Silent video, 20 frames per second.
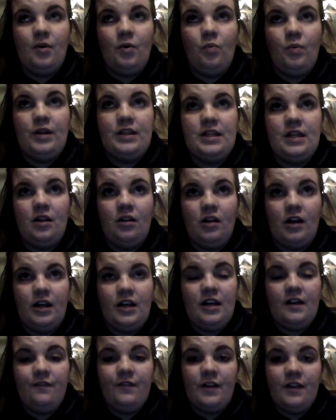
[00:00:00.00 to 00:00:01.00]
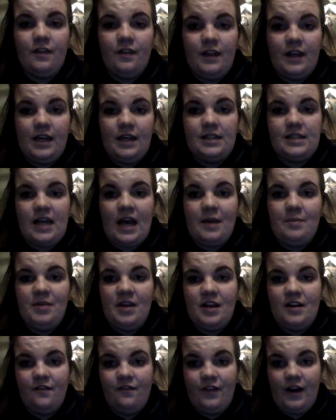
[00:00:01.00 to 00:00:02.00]
We did a lot of different things. I
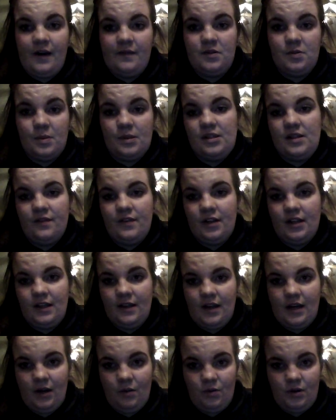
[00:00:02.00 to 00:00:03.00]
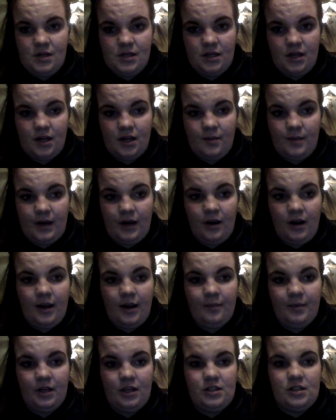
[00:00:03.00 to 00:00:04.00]
picked 5 specifically that I want to talk about.
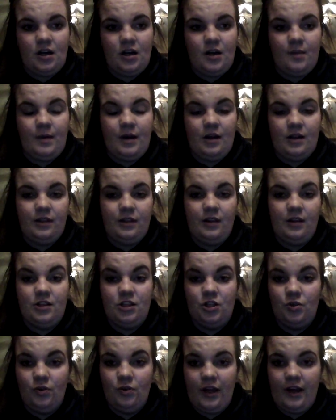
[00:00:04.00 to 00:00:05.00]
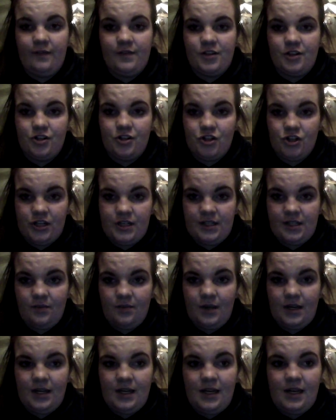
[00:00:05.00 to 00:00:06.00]
I'm going to talk about the 2 live surgeries that
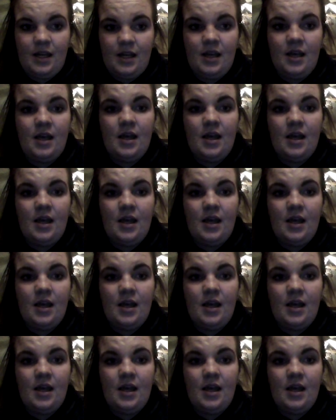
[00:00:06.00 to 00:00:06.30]
we did,